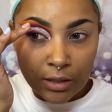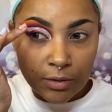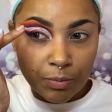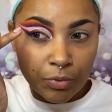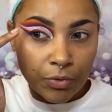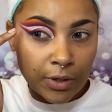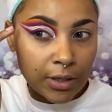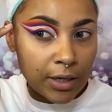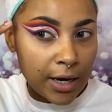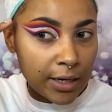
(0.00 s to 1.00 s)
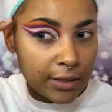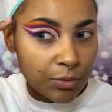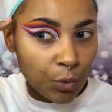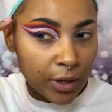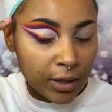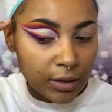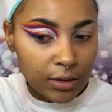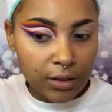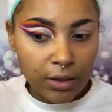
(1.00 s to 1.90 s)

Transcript: it's pretty nice winged.